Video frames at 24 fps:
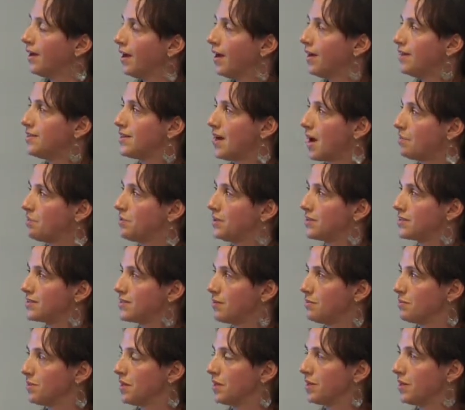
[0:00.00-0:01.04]
adapting
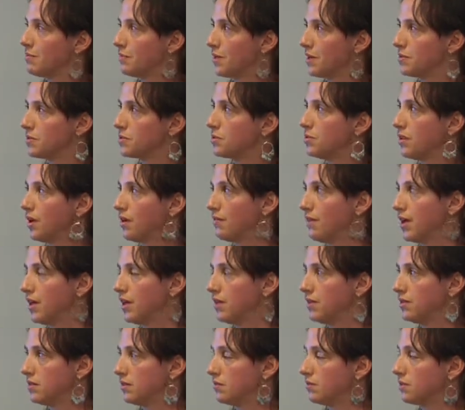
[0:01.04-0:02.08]
something that my school
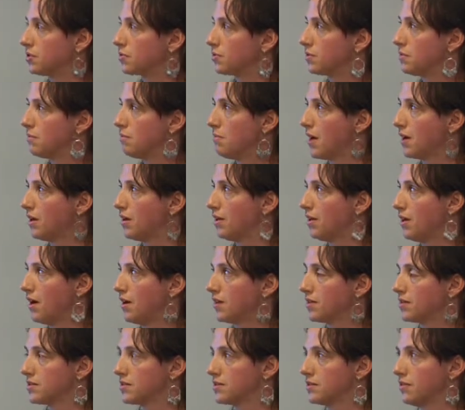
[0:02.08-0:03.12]
already did, which was meta
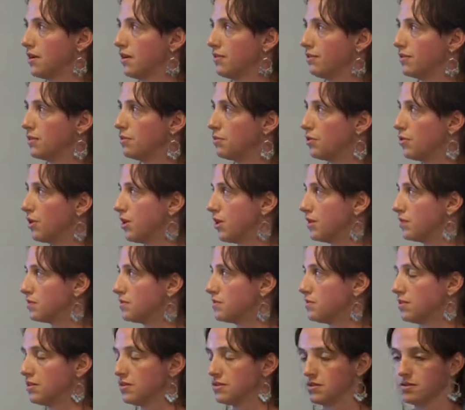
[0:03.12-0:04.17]
logs. So every morning
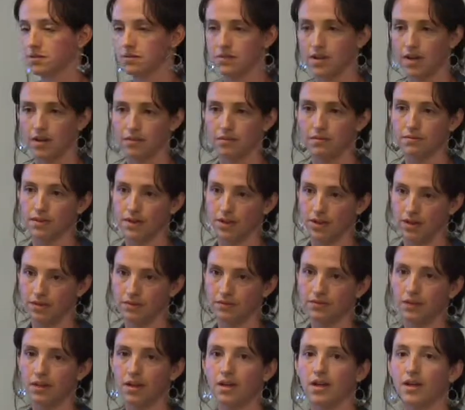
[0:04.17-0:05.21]
students do silent
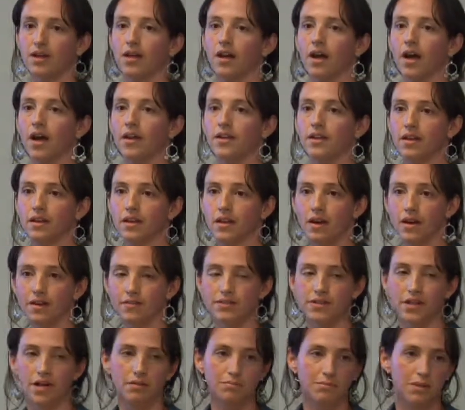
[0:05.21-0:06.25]
reading. And then they
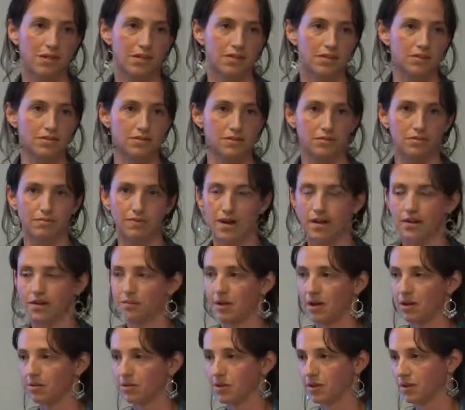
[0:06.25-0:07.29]
have 10 minutes to write
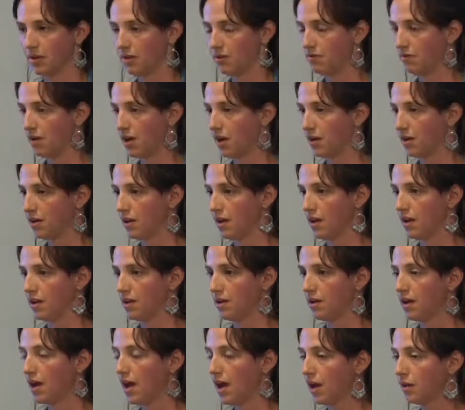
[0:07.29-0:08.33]
about what they read.
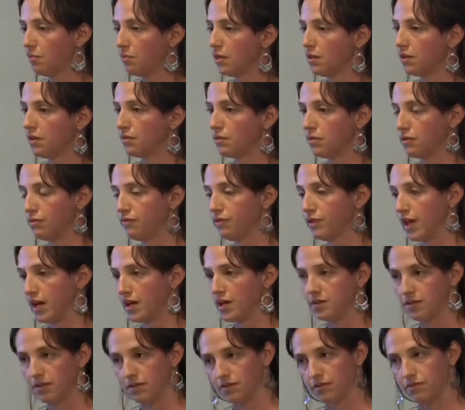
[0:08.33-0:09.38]
And it had been a
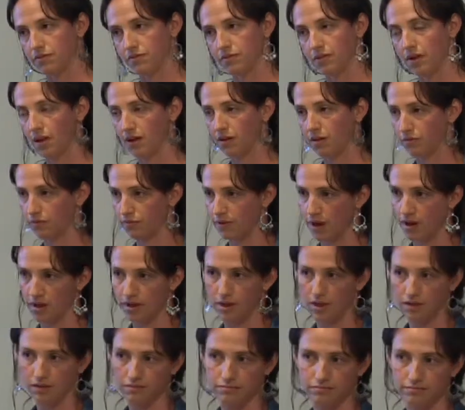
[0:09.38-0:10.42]
reflective kind of
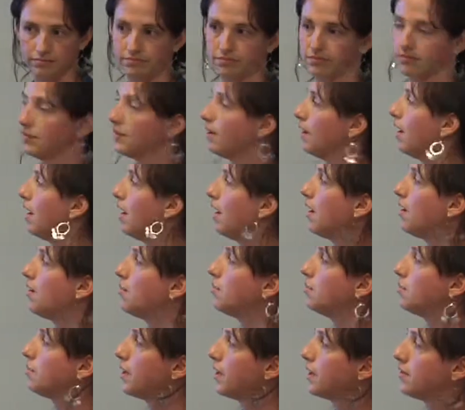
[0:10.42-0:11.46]
writing,
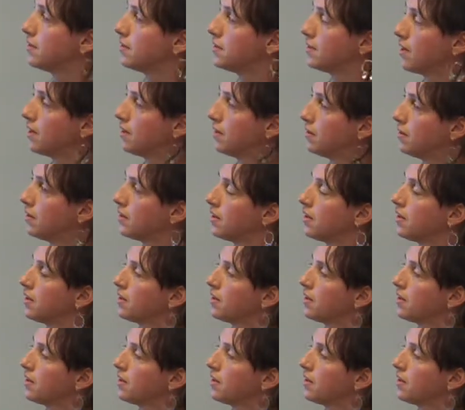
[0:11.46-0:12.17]
but I decided